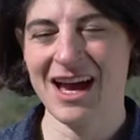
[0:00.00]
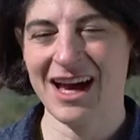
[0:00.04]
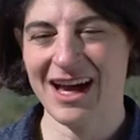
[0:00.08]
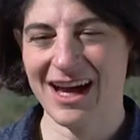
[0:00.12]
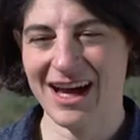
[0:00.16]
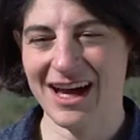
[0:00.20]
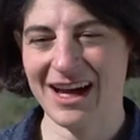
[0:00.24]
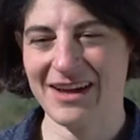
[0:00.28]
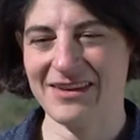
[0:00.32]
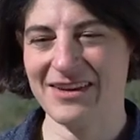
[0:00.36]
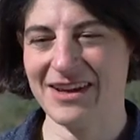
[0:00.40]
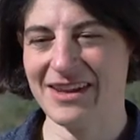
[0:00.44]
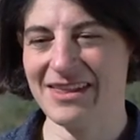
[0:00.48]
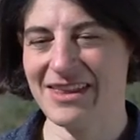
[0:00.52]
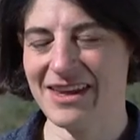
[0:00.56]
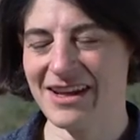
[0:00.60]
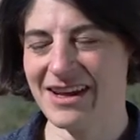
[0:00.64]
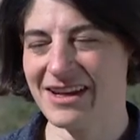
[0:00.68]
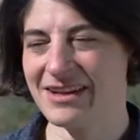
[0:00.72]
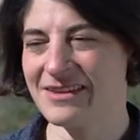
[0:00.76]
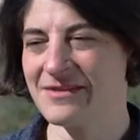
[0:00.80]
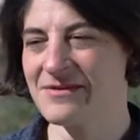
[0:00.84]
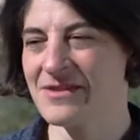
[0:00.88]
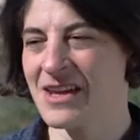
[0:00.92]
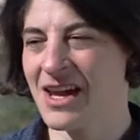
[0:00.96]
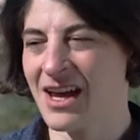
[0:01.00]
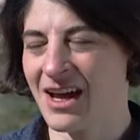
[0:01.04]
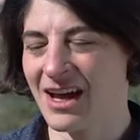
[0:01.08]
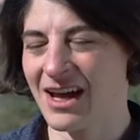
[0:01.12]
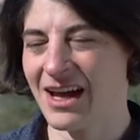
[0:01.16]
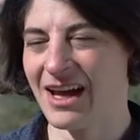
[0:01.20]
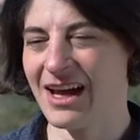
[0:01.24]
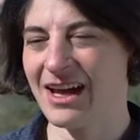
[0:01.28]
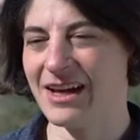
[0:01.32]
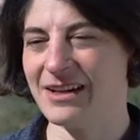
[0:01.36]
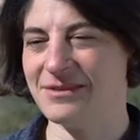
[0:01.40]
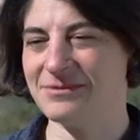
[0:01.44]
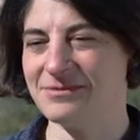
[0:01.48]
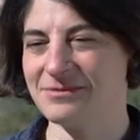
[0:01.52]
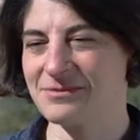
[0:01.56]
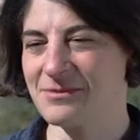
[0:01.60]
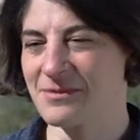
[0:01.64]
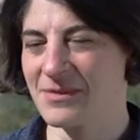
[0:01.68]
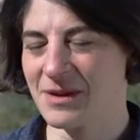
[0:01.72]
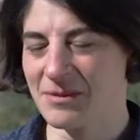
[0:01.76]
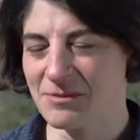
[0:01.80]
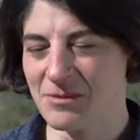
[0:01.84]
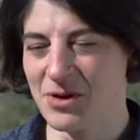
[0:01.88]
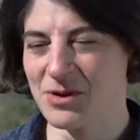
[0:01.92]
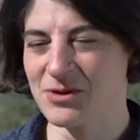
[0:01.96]
And then
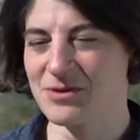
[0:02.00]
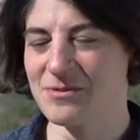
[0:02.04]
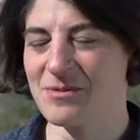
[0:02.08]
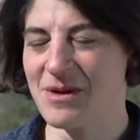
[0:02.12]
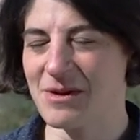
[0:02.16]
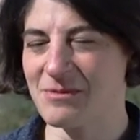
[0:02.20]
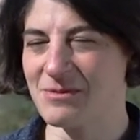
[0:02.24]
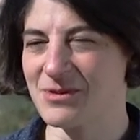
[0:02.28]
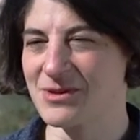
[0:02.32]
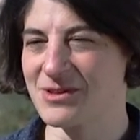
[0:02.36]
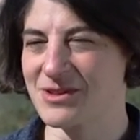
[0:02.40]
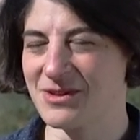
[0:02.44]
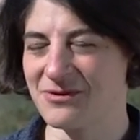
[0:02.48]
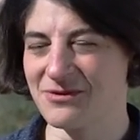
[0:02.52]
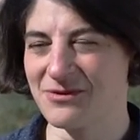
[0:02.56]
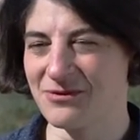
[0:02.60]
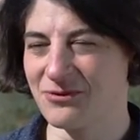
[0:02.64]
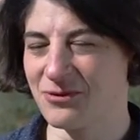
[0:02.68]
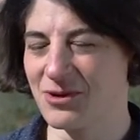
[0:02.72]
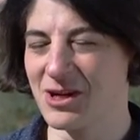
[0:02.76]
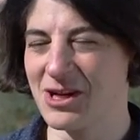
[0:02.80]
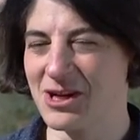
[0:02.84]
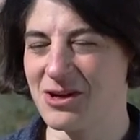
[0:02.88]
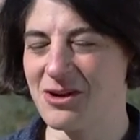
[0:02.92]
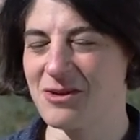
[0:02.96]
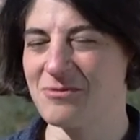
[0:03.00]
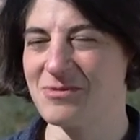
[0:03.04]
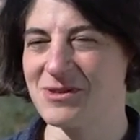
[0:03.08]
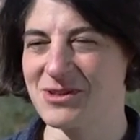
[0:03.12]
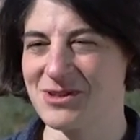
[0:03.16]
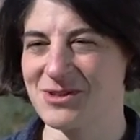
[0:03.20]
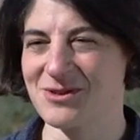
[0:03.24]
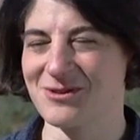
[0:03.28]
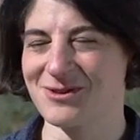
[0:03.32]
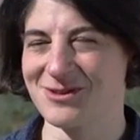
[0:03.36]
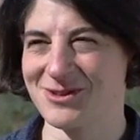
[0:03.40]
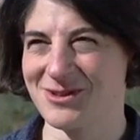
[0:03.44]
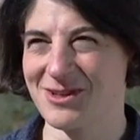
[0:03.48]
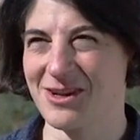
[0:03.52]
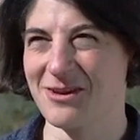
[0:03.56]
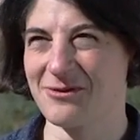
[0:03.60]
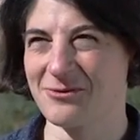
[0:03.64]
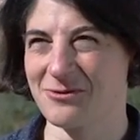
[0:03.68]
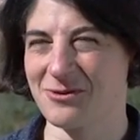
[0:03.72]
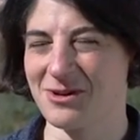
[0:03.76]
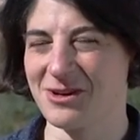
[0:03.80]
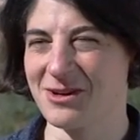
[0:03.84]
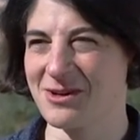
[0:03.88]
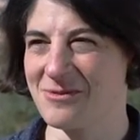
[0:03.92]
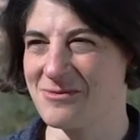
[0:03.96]
most members of the free and open source
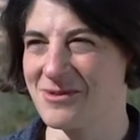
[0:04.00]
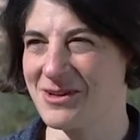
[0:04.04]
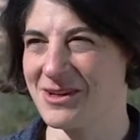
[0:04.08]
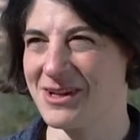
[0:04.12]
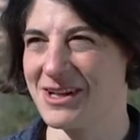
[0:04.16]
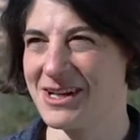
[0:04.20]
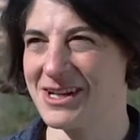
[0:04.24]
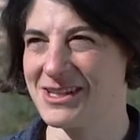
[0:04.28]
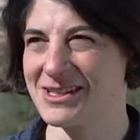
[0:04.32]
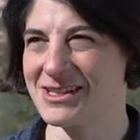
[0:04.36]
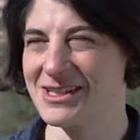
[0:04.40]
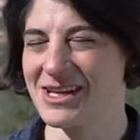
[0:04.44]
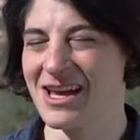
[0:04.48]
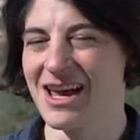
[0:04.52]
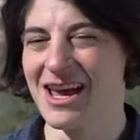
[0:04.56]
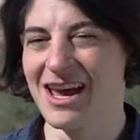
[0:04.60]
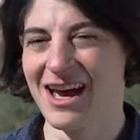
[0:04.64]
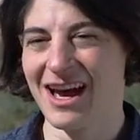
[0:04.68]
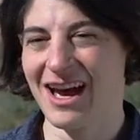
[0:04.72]
software communities